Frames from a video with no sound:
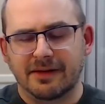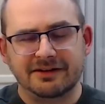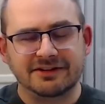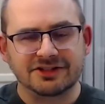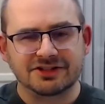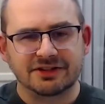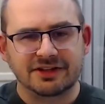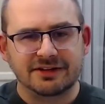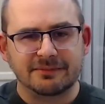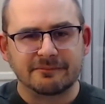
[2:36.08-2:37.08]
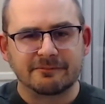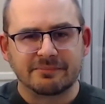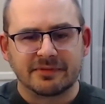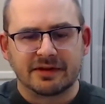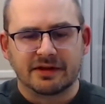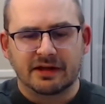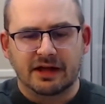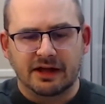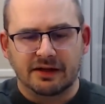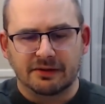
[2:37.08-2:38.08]
Additionally,
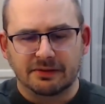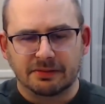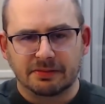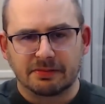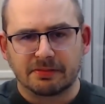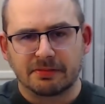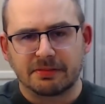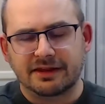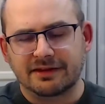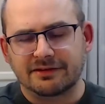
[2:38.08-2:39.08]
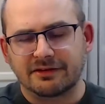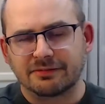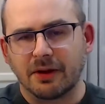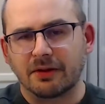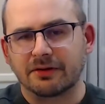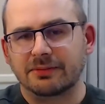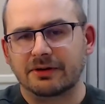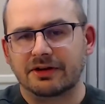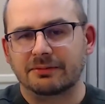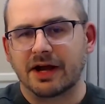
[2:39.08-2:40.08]
uh, the smaller
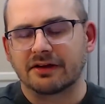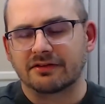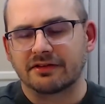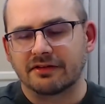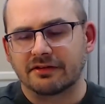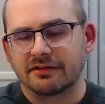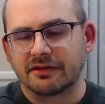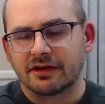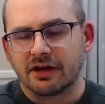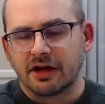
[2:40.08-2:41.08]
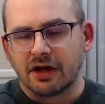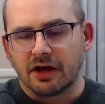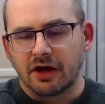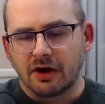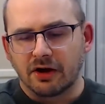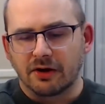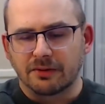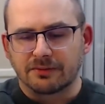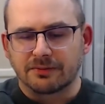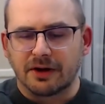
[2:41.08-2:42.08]
community practices
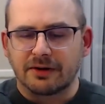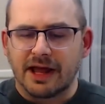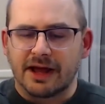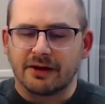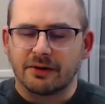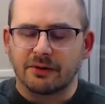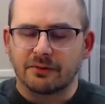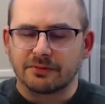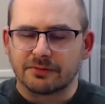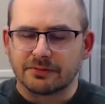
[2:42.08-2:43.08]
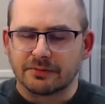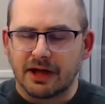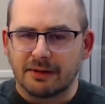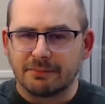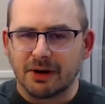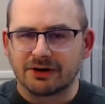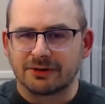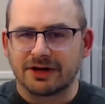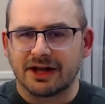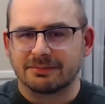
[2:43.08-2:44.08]
are now
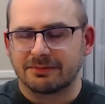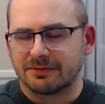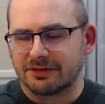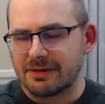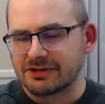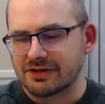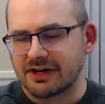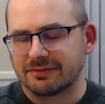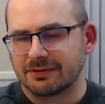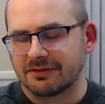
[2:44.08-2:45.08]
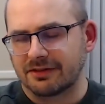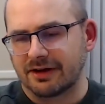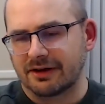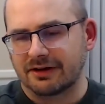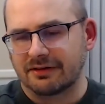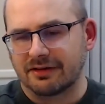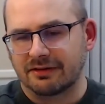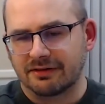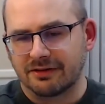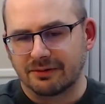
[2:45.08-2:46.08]
partnering up with the major hospitals in their areas,
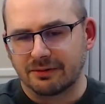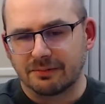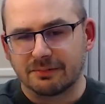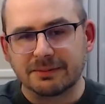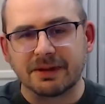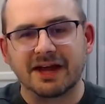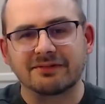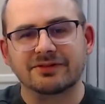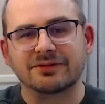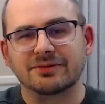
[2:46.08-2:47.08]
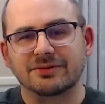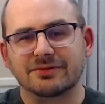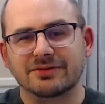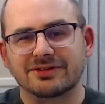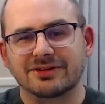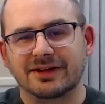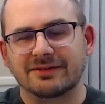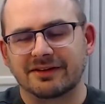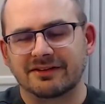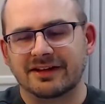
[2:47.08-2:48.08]
and so people have to kind
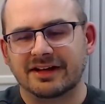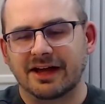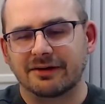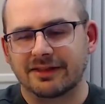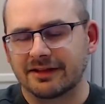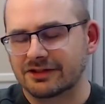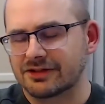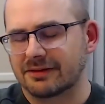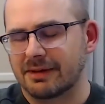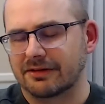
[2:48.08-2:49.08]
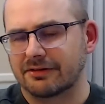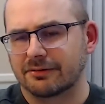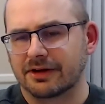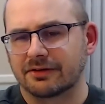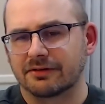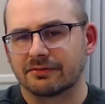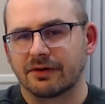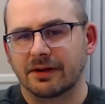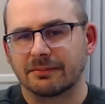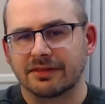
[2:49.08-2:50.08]
of extend out the electronic medical records
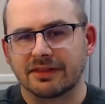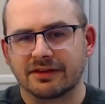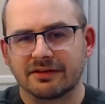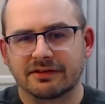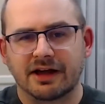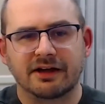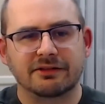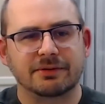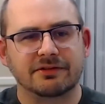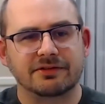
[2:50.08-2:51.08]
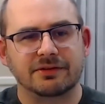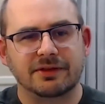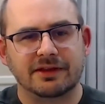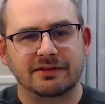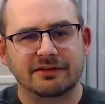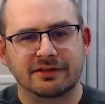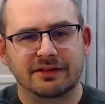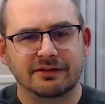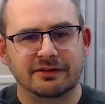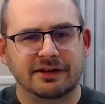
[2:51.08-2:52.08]
from these hospitals to the
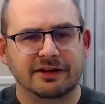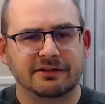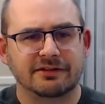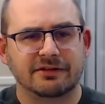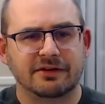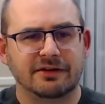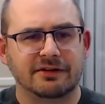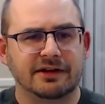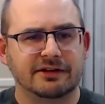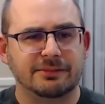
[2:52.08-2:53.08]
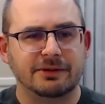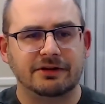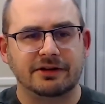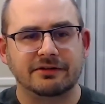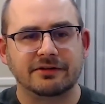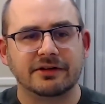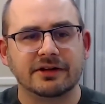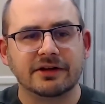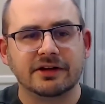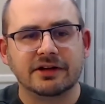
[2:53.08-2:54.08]
clinics in the community.
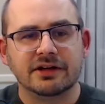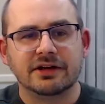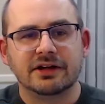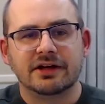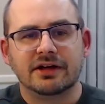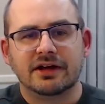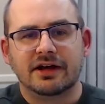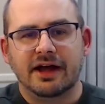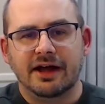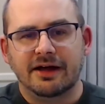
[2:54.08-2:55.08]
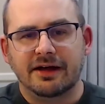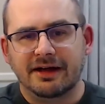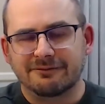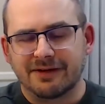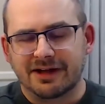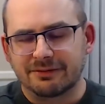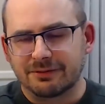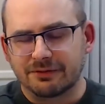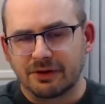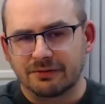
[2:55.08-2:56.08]
And finally,
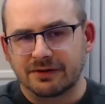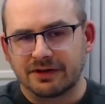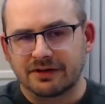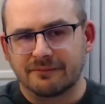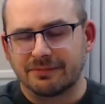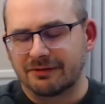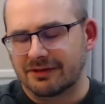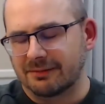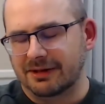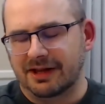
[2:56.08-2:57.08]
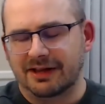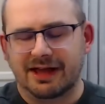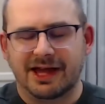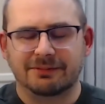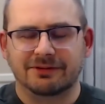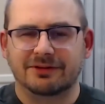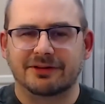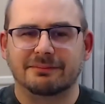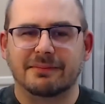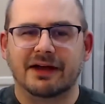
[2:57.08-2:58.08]
with COVID, there's now been a
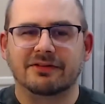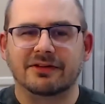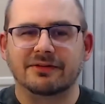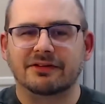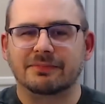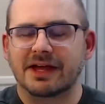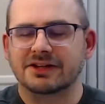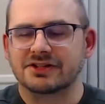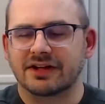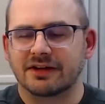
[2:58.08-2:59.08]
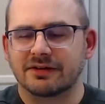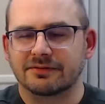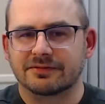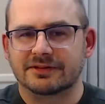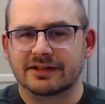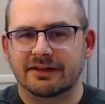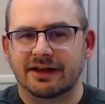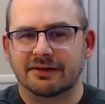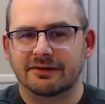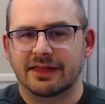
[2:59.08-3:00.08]
absolutely massive expansion of
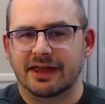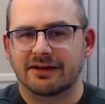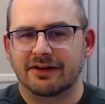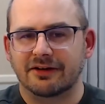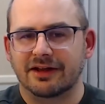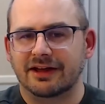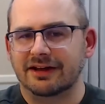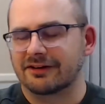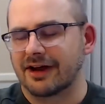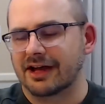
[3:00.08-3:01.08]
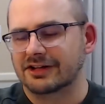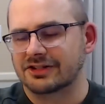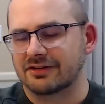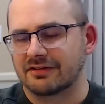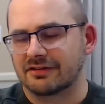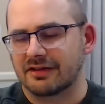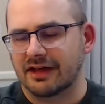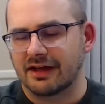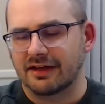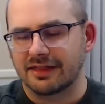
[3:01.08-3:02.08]
telehealth and online interactions
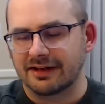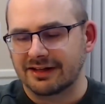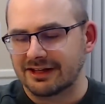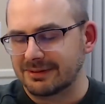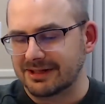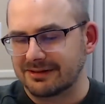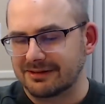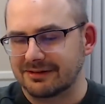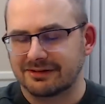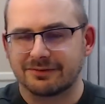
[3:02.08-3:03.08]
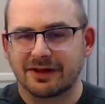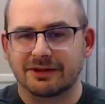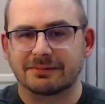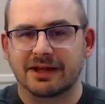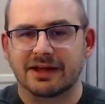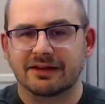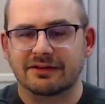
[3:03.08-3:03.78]
that need to be developed